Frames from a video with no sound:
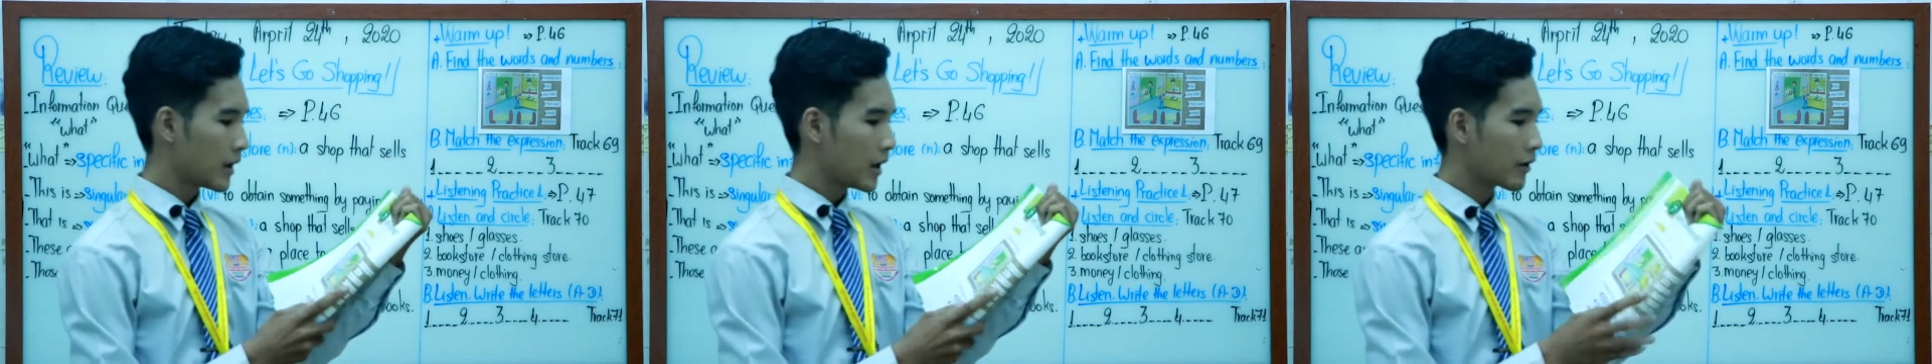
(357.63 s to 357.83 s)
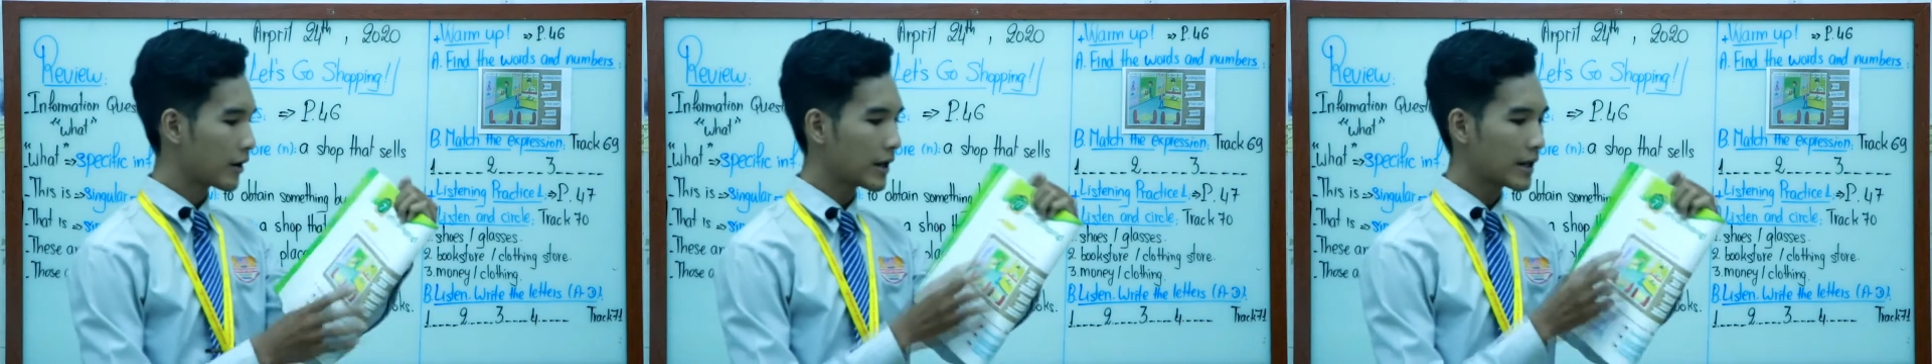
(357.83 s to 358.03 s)

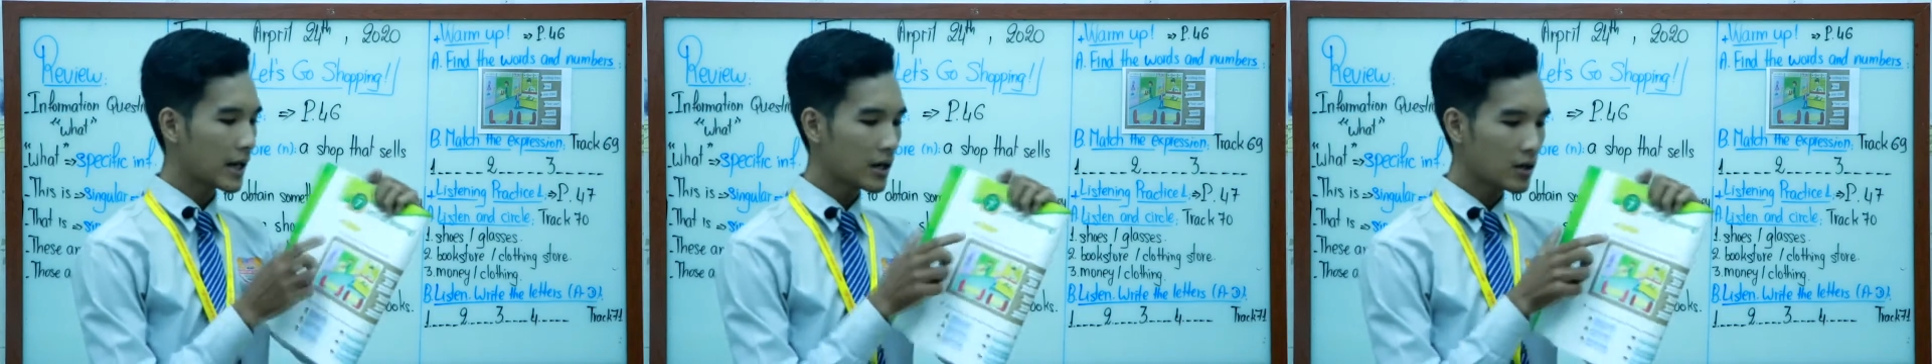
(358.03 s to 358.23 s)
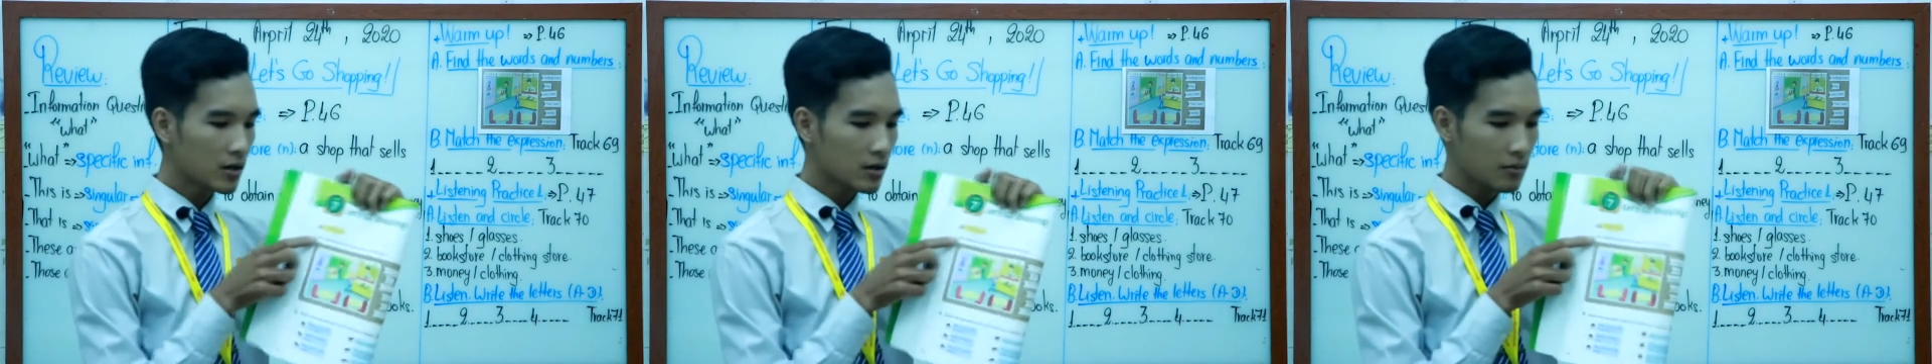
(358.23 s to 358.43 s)
Okay,
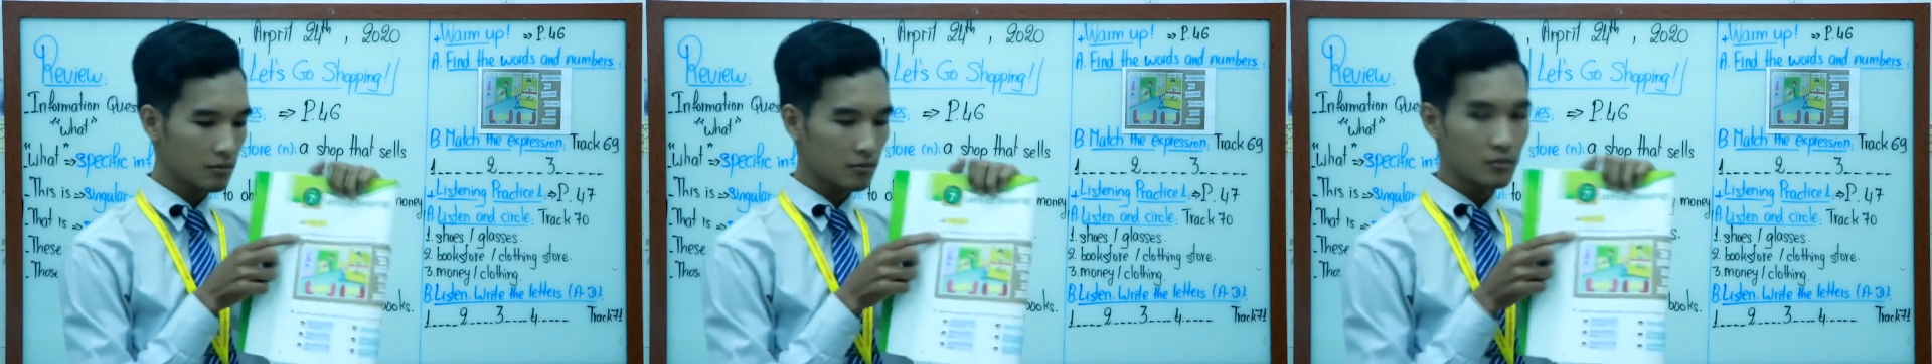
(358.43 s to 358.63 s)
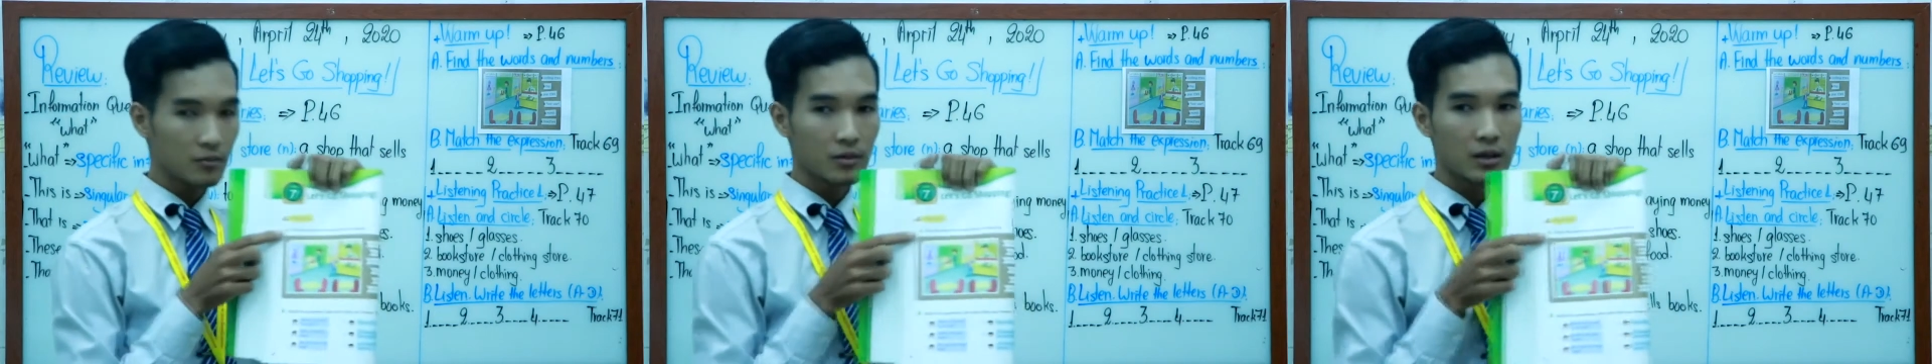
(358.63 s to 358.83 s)
now
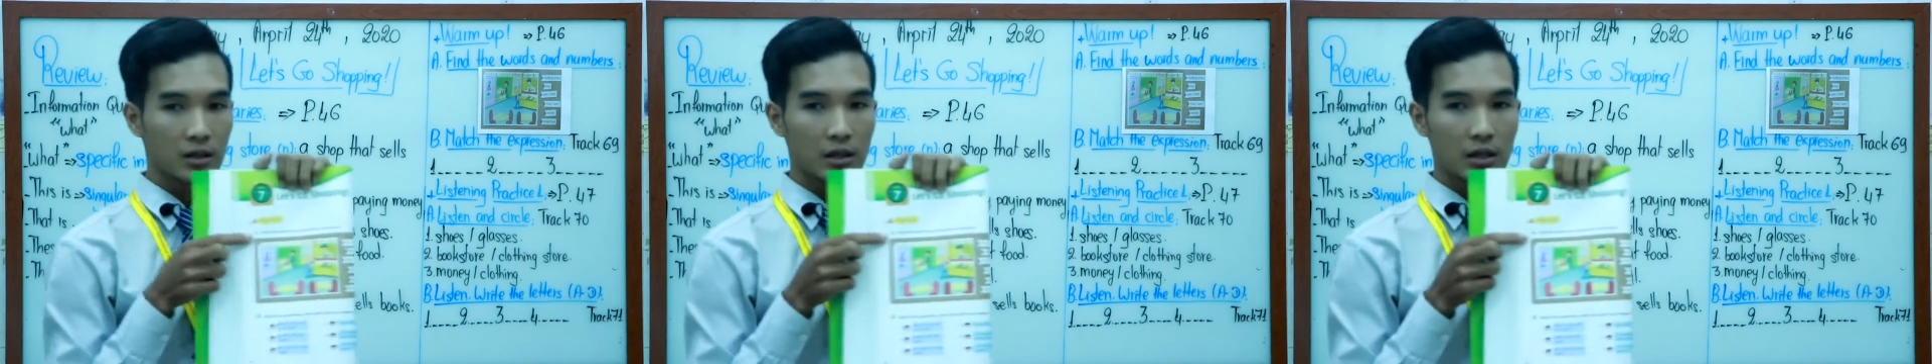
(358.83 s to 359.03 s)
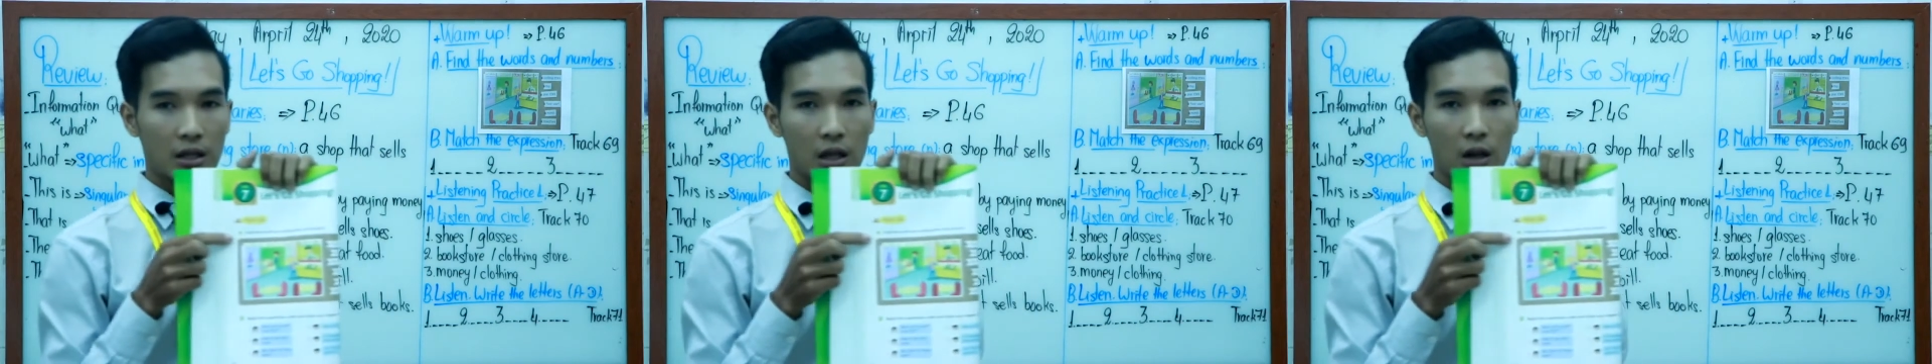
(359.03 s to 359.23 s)

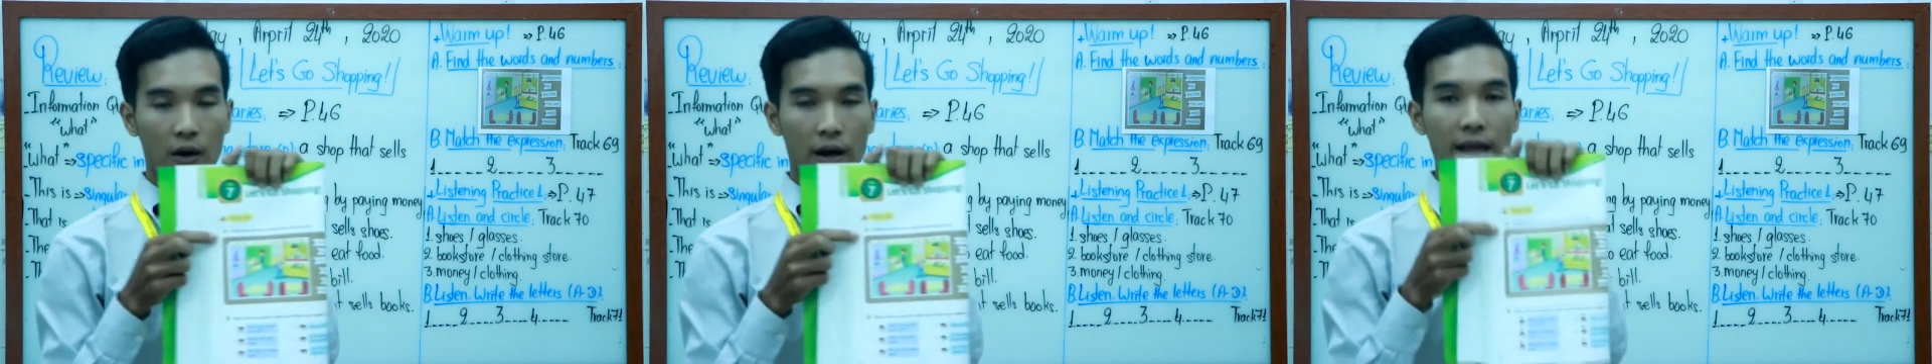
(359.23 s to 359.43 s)
look